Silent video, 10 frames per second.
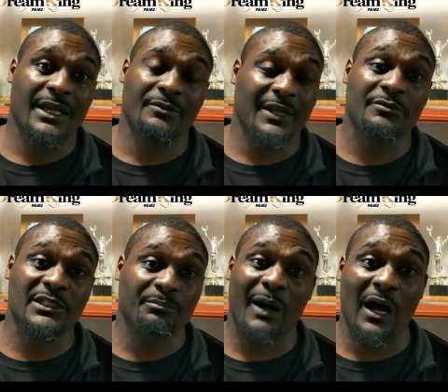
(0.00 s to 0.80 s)
he he was
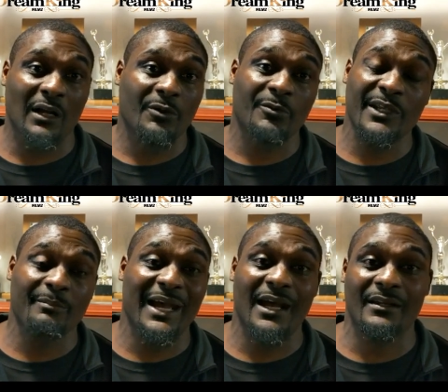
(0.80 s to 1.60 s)
just balling,
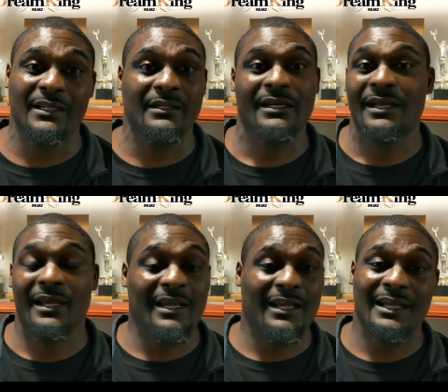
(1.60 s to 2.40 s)
rebounding,
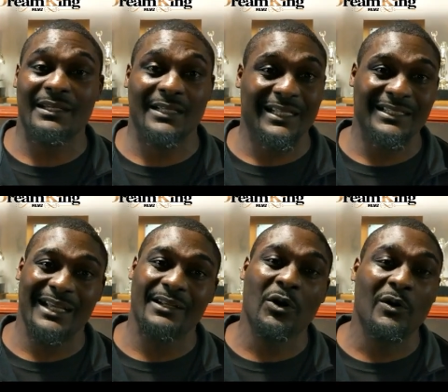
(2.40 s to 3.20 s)
and and,
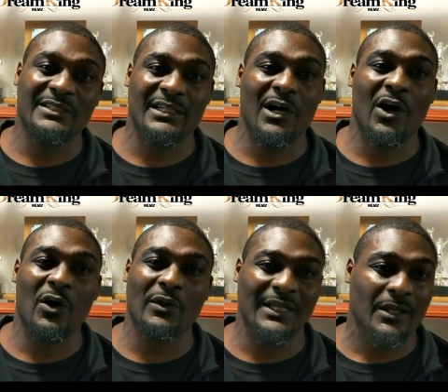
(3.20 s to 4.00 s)
and, going to the
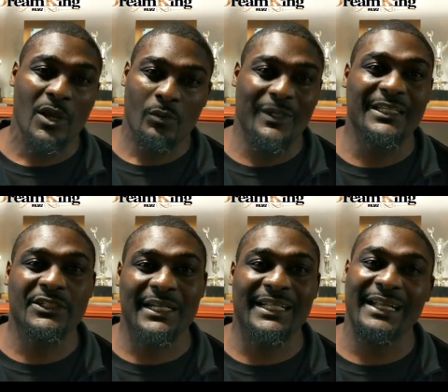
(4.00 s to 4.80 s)
hole. And when he
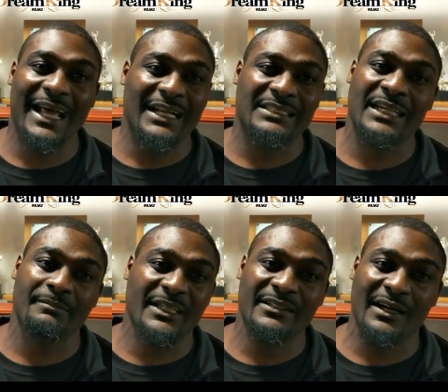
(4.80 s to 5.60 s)
did that
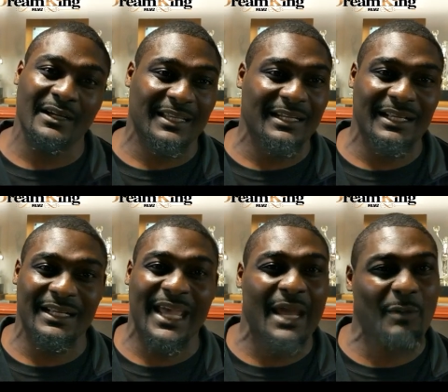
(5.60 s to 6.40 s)
attempted dunk and,
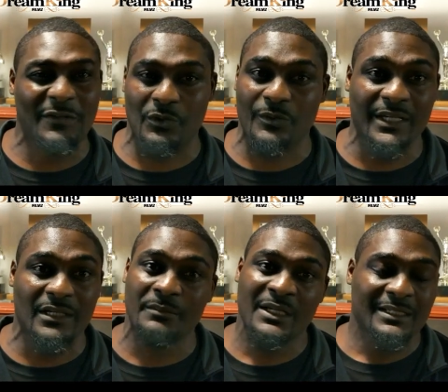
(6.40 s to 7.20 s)
and it came off the
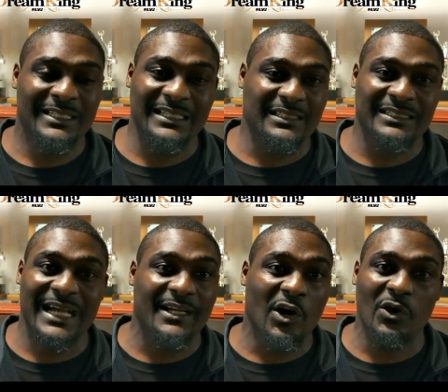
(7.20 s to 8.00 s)
rim, that just
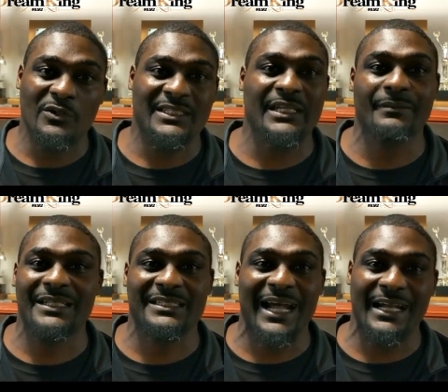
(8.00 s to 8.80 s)
got the whole team
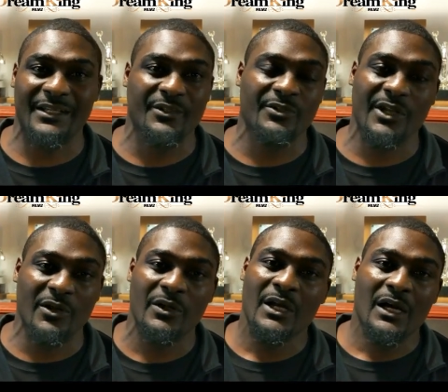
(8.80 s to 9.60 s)
excited. You
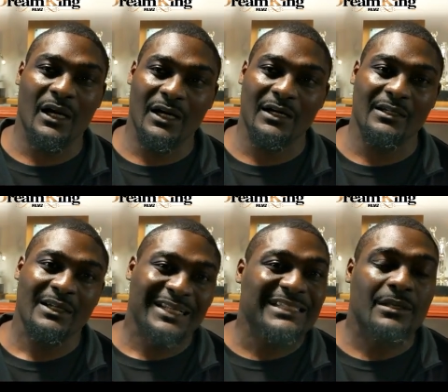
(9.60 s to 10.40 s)
know, uh,
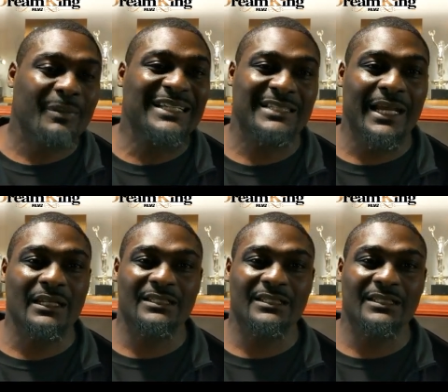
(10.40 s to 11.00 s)
that's the best game